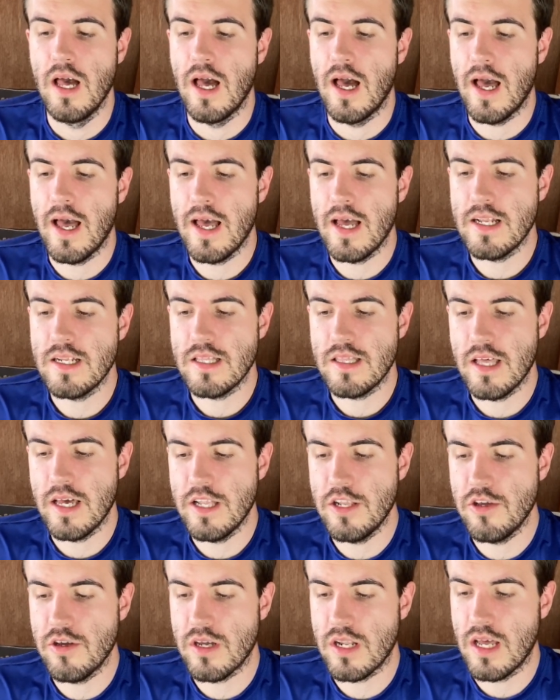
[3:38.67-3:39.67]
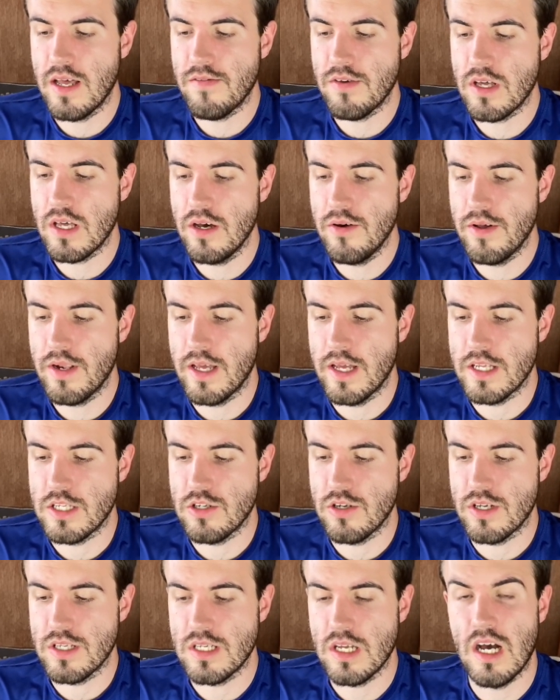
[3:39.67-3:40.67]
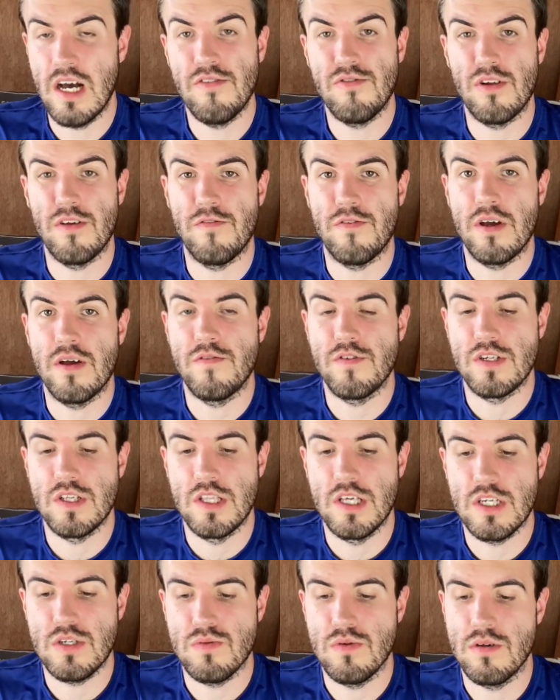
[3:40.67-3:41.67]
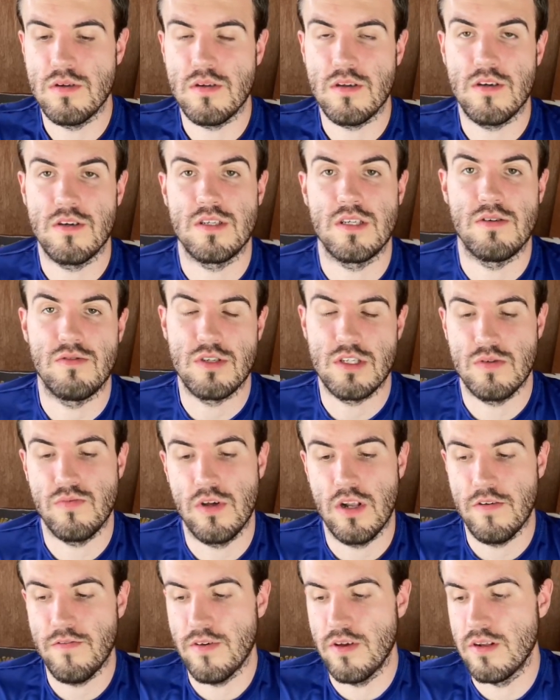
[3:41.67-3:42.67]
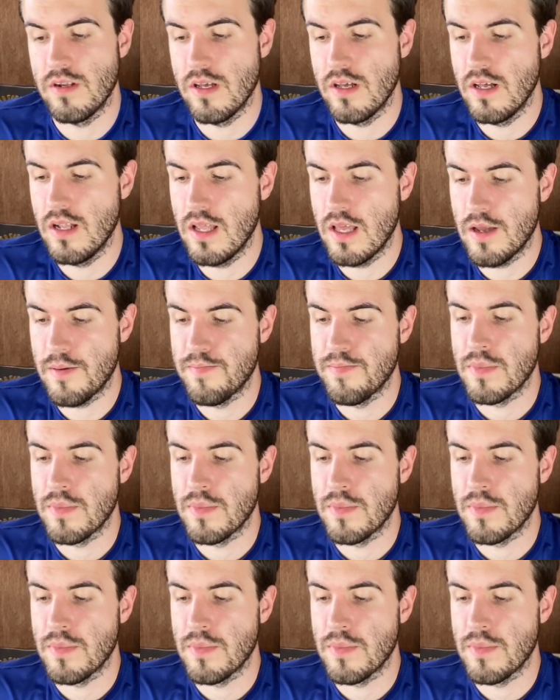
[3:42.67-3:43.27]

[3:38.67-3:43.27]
And then you can have a go at it. So you can see I've already favorited this one because it was the one I found earlier.